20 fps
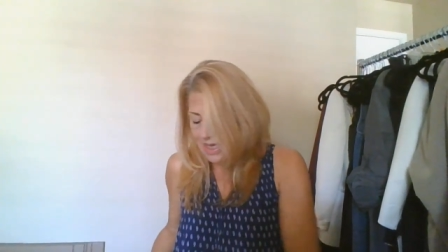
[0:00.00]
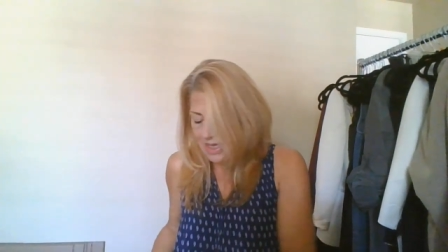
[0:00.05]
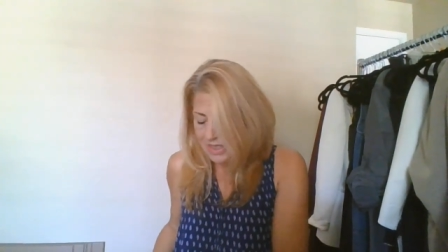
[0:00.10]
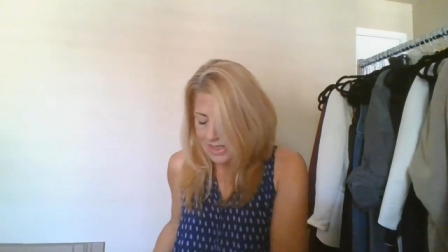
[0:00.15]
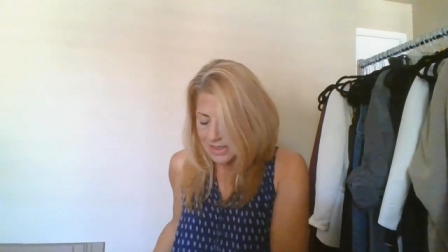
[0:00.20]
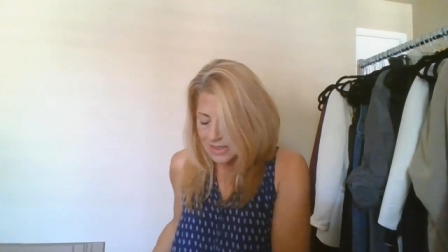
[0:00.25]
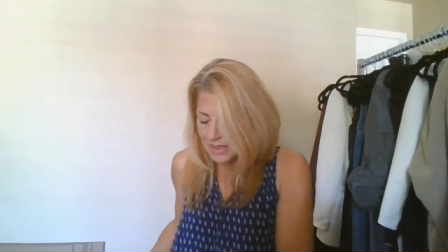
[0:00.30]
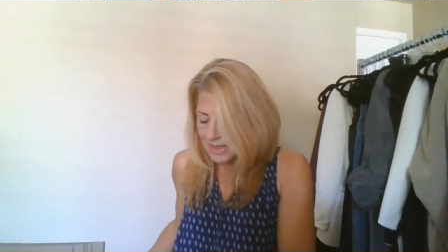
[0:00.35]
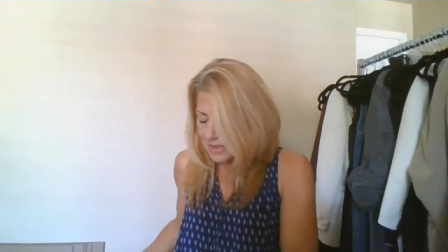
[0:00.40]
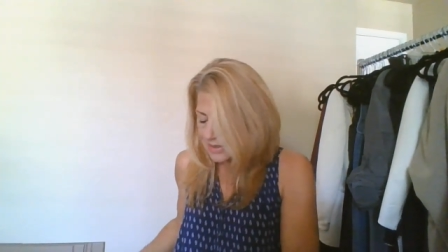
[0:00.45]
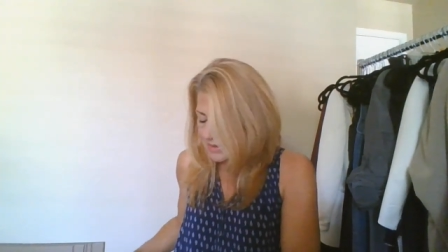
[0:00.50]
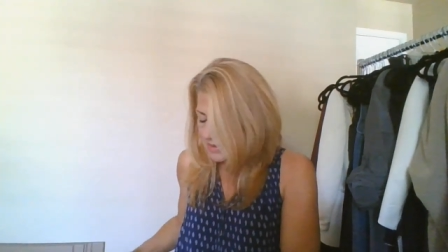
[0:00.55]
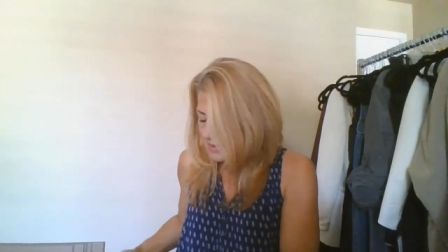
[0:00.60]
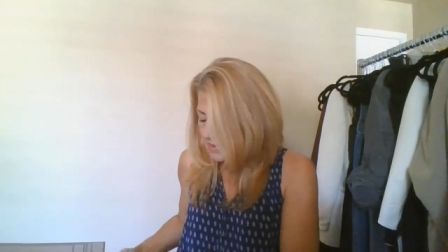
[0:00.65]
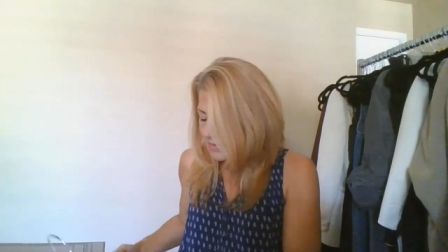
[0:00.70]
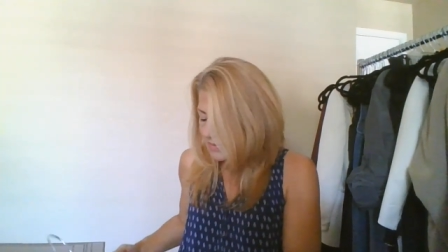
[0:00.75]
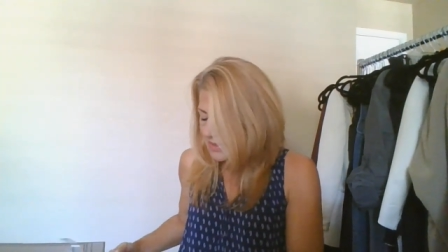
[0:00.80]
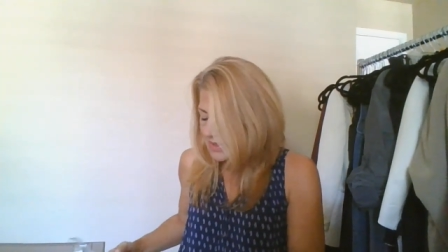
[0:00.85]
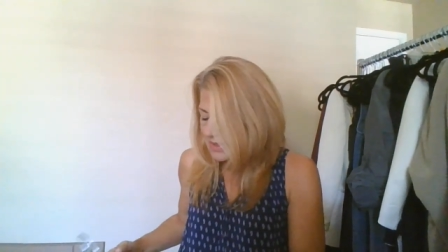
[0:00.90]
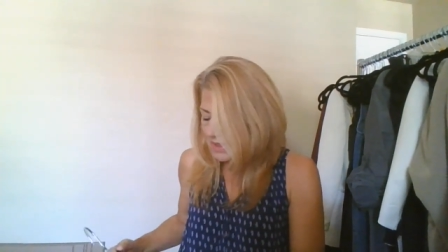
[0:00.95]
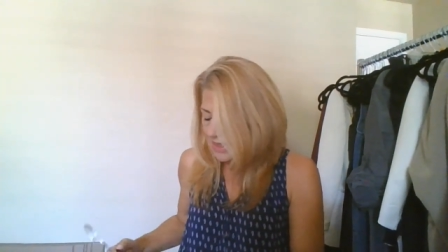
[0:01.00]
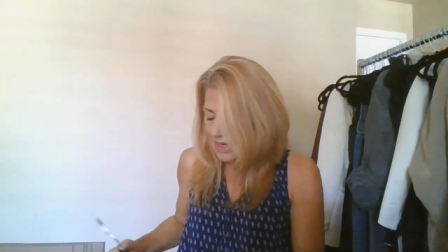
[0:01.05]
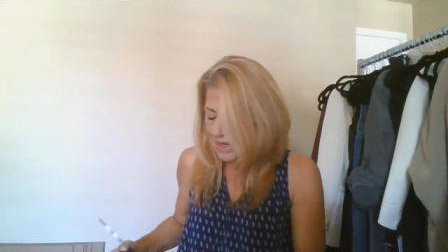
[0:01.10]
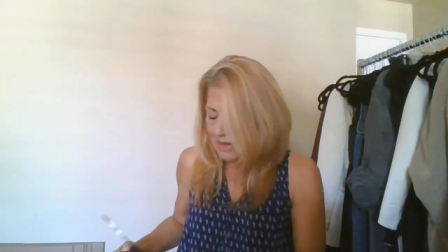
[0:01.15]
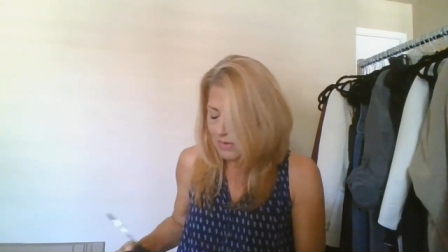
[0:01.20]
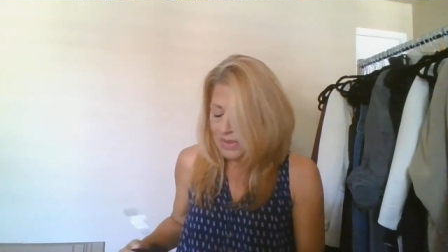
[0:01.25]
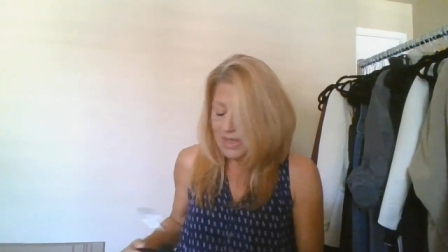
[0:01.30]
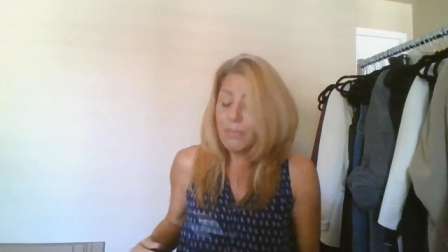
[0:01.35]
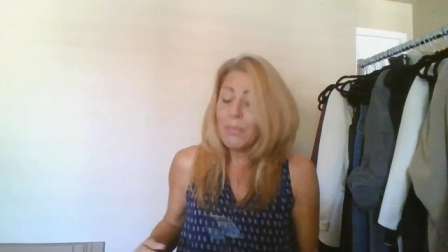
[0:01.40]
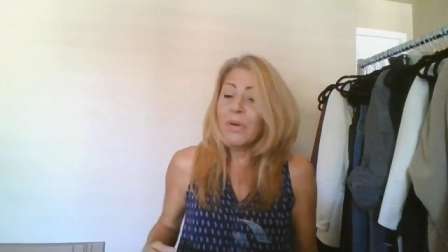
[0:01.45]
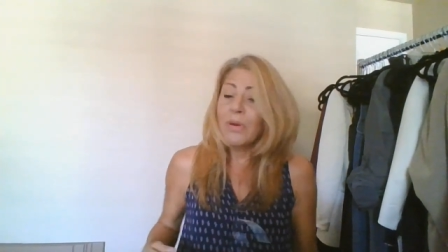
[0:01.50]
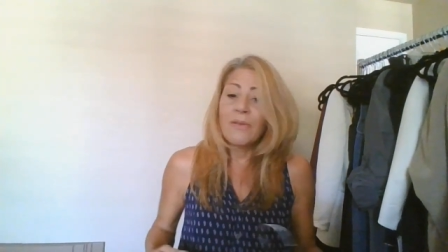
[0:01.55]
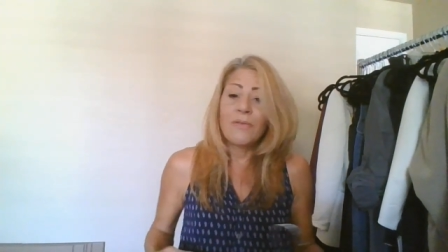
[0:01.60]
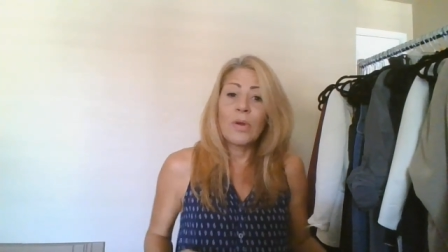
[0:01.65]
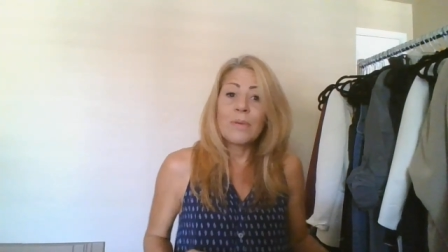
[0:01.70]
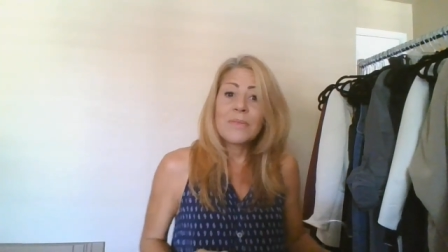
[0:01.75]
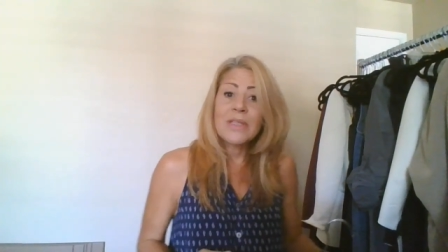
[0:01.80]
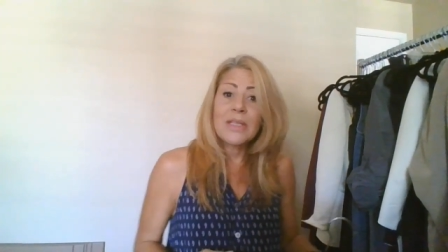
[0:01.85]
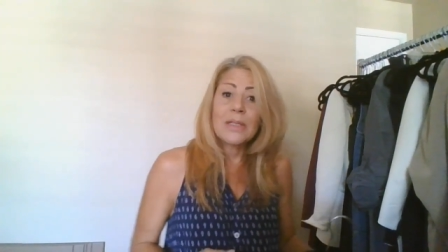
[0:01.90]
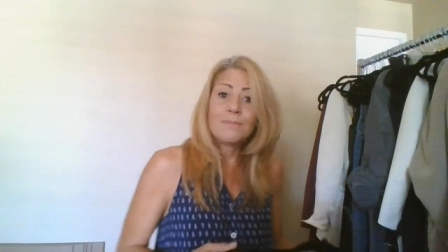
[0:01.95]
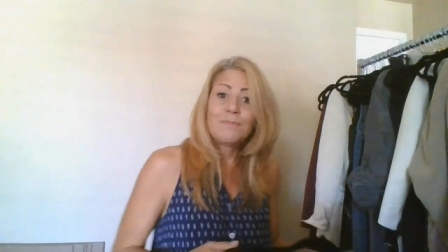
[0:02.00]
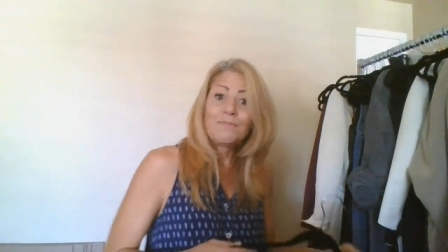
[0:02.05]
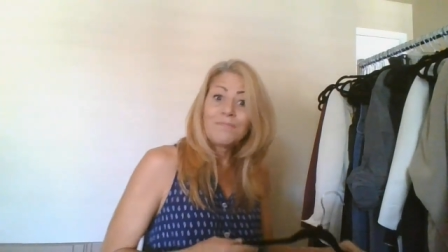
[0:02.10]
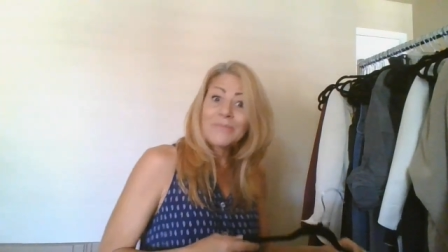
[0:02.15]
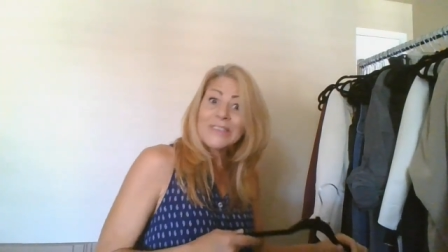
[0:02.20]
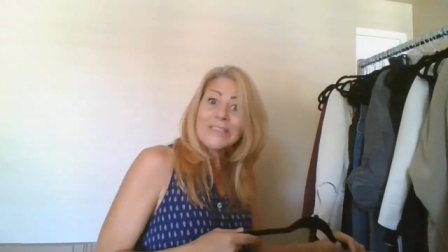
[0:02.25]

that in and to see how it performs there.